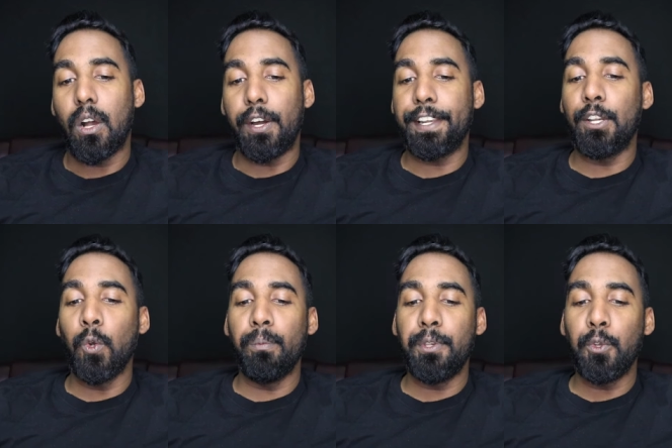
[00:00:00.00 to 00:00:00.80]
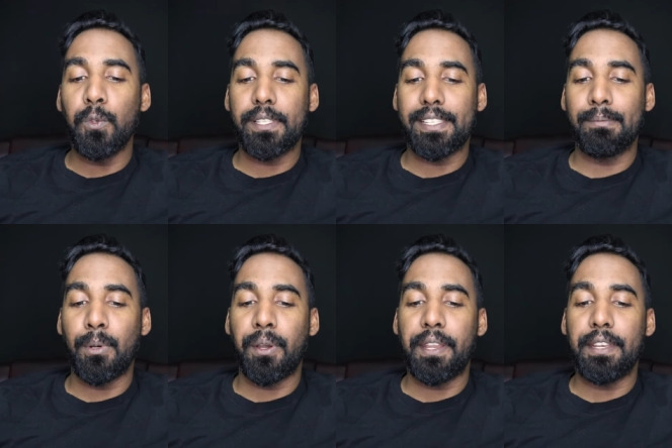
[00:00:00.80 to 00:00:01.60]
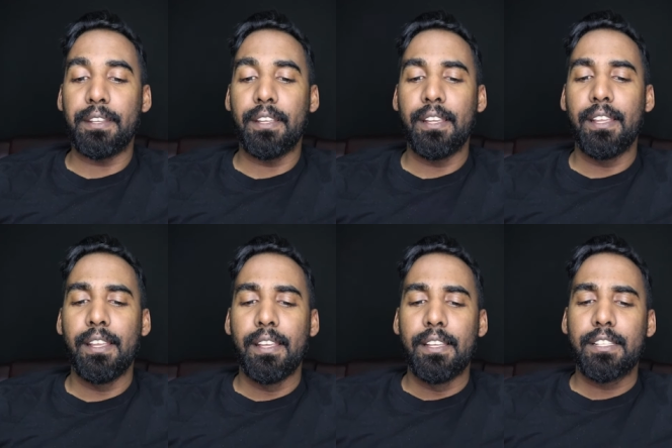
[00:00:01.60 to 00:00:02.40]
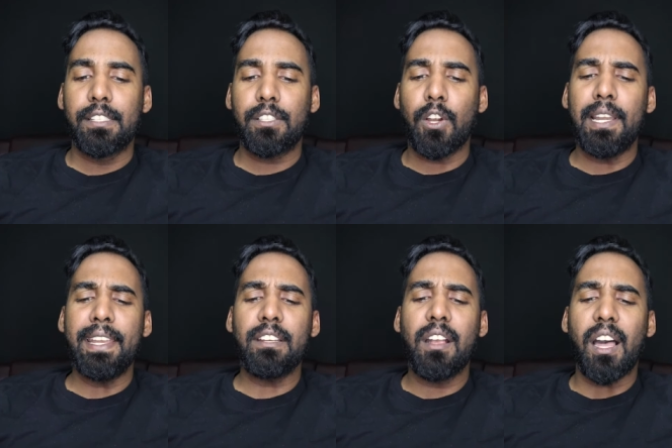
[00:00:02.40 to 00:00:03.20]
On Loop News this morning. Sterling